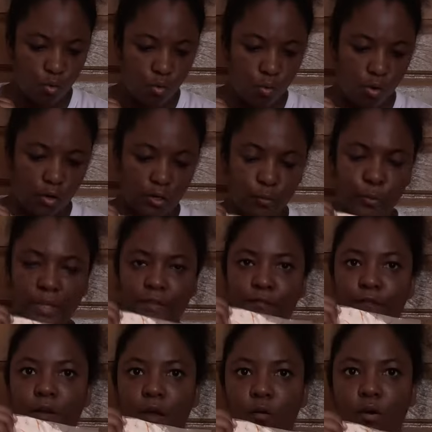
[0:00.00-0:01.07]
Whole wheat
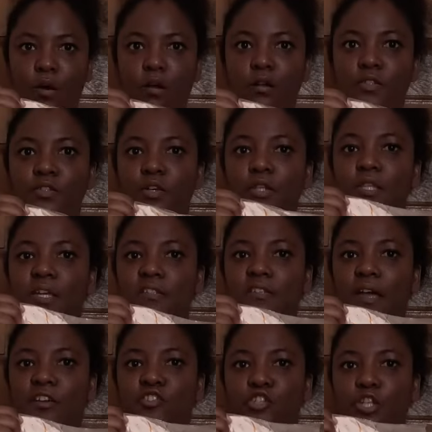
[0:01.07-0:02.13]
flour. So this
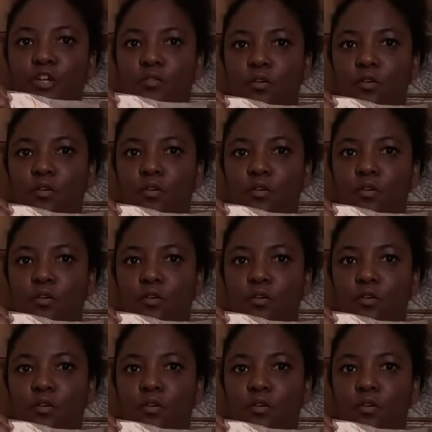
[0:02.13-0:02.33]
actually